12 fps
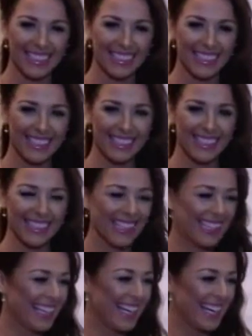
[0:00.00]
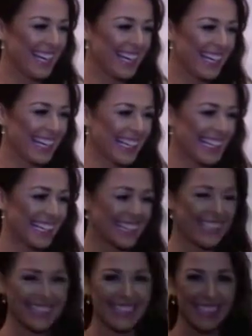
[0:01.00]

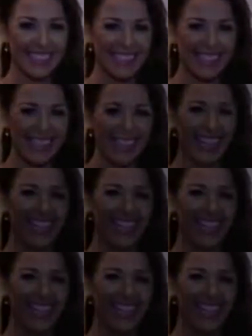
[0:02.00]
(silent)